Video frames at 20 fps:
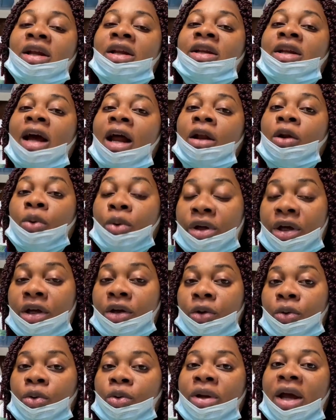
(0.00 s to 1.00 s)
They are
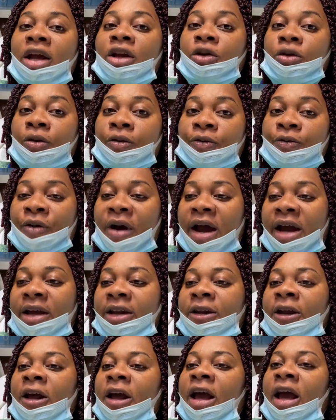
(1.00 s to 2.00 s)
looking good and you're
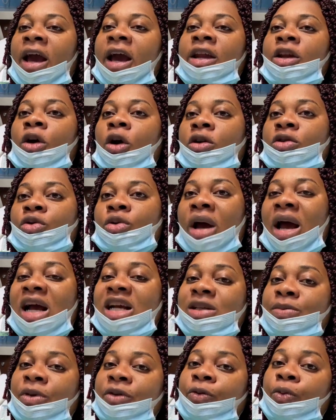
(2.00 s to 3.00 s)
fine. And he also
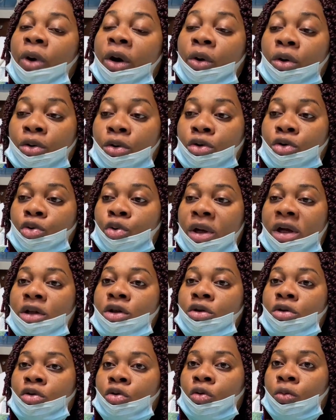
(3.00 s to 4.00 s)
asked me if we're going to do a
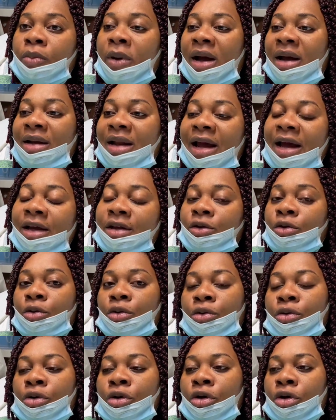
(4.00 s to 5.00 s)
tuber, like
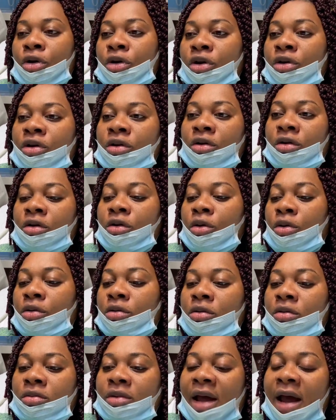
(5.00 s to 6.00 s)
to, you
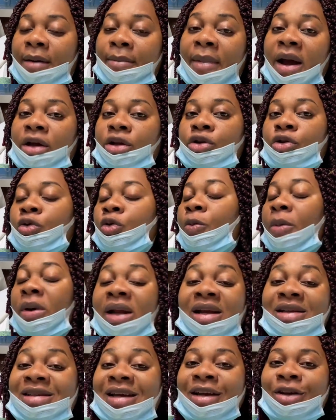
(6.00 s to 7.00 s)
know, tie my tube,
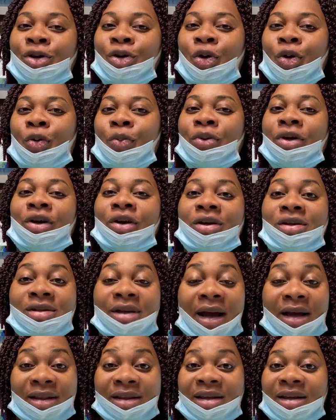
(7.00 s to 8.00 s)
said no, because
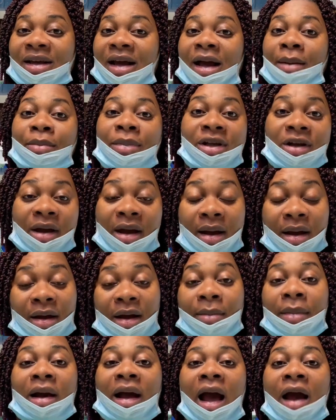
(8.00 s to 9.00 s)
I think I
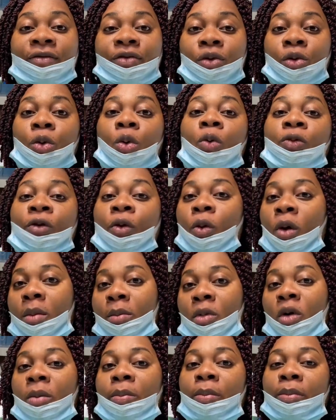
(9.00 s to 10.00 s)
have to go for one
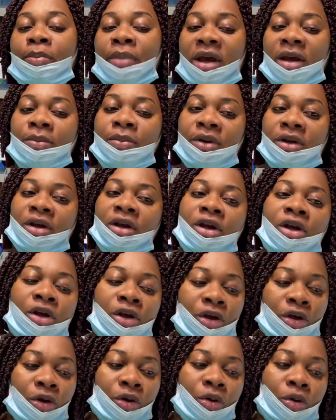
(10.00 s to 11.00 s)
more baby,
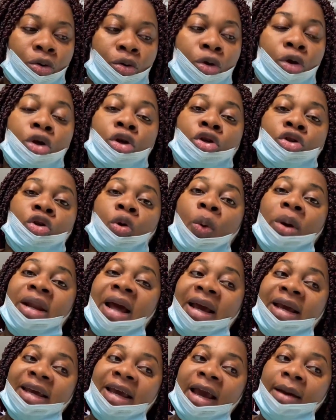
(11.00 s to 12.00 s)
you know. So when
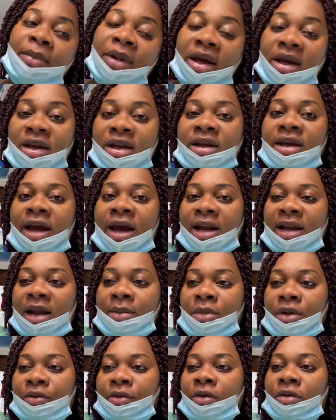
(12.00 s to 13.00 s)
I came in here,
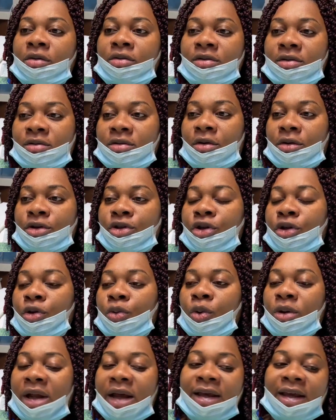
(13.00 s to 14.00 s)
let me
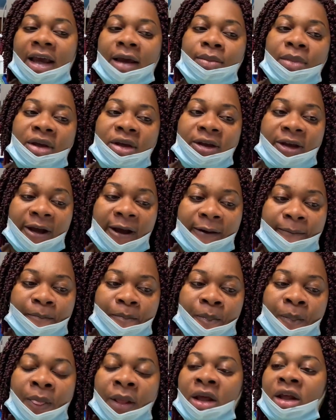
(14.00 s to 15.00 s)
continue. When I came in here,
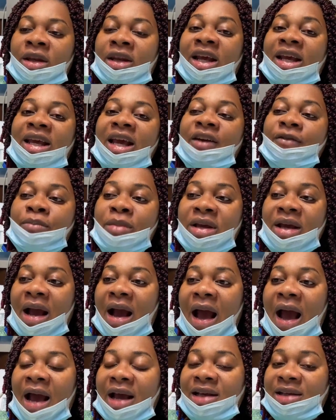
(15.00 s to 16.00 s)
they gave me
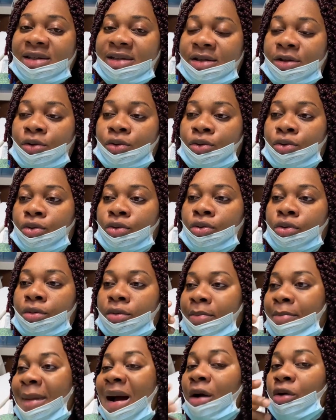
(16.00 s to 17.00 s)
ice to
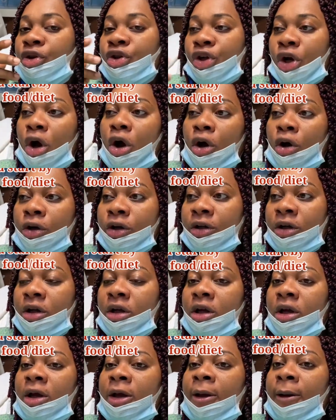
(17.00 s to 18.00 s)
mount on
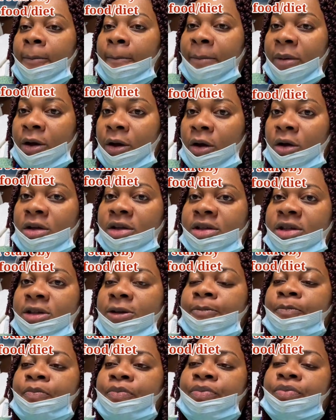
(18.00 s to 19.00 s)

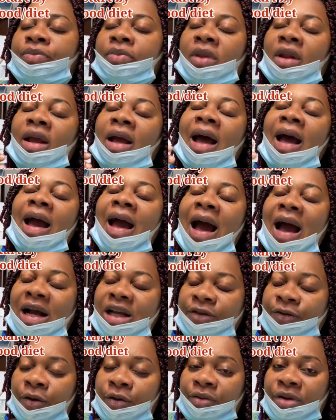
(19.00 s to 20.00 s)
because I
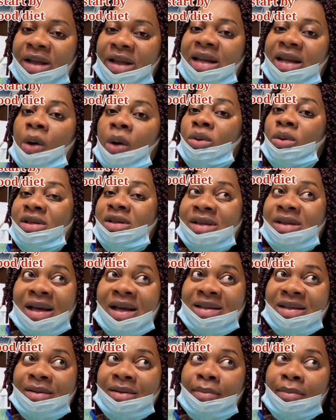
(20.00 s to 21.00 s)
asked for it and I was
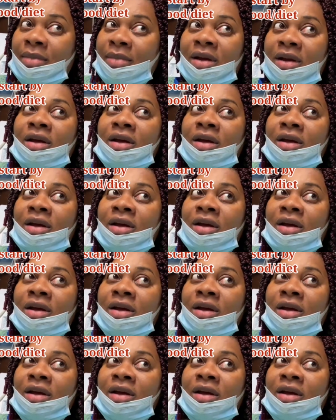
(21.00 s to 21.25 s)
testing.